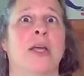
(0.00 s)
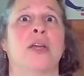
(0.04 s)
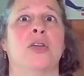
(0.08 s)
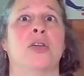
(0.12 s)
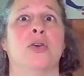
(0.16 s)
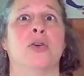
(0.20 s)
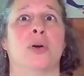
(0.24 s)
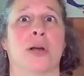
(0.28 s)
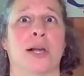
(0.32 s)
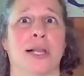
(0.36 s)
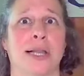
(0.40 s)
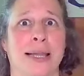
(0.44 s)

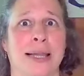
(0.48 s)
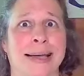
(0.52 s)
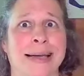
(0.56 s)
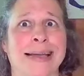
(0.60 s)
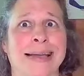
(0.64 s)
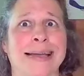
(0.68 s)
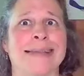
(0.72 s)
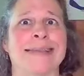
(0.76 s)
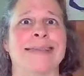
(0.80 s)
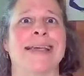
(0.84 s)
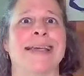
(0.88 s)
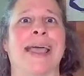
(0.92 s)
your
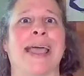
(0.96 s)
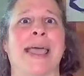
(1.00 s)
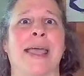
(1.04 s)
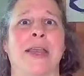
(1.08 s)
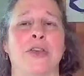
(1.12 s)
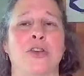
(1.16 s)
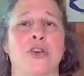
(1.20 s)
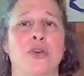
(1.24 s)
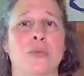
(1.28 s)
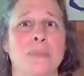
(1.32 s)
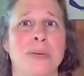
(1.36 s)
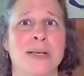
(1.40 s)
clients, and
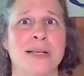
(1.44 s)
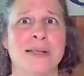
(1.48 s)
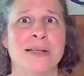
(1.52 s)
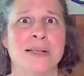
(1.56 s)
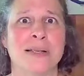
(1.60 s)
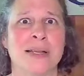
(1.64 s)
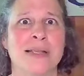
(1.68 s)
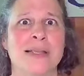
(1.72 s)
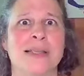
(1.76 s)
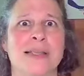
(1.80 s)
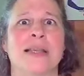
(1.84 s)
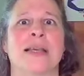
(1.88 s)
your
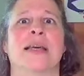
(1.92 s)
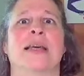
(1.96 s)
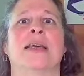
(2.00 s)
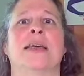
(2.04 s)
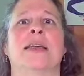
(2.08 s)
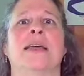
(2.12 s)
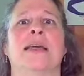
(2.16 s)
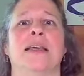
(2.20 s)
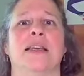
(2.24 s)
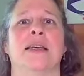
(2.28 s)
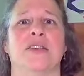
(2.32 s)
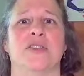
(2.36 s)
business
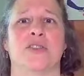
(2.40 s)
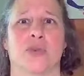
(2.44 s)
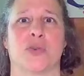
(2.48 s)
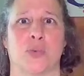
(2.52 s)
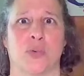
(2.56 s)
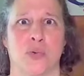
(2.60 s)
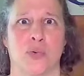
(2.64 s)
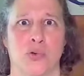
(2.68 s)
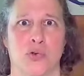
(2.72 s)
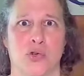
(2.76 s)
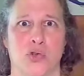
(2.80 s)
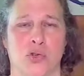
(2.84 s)
is
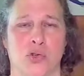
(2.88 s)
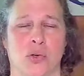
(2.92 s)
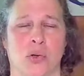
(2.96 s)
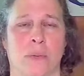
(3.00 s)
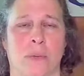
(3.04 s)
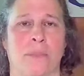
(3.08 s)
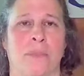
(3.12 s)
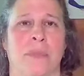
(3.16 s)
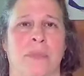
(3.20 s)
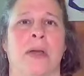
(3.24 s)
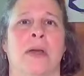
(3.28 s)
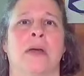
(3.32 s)
crucial.